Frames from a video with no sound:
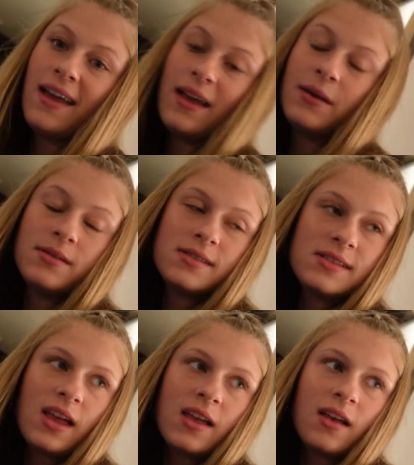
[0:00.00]
It was
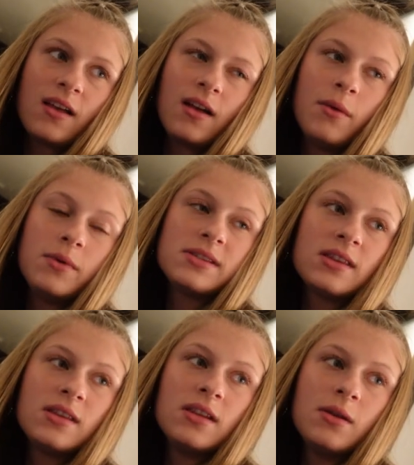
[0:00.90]
like Ni- it was
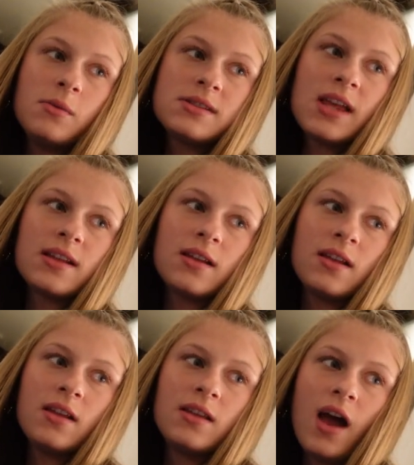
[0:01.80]
worse than was Niagara like,
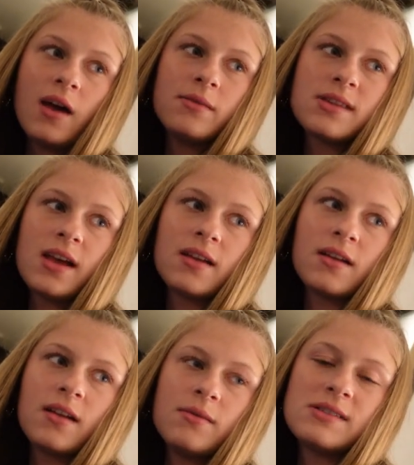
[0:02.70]
Falls. Yeah, it was
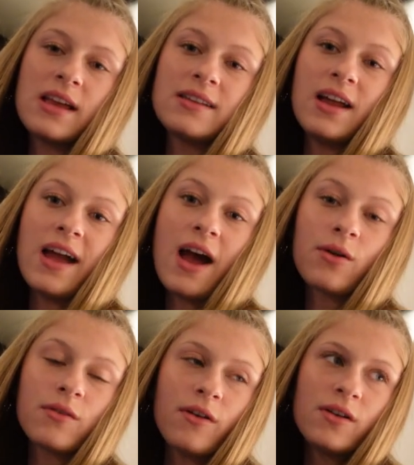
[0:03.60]
like it was like
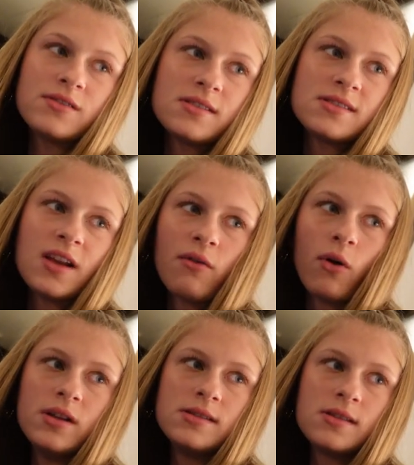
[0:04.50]
Niagara Falls on
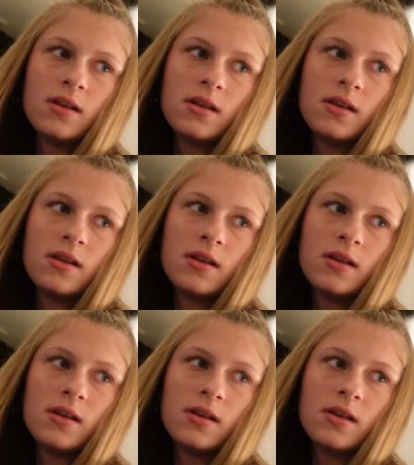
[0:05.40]
steroids.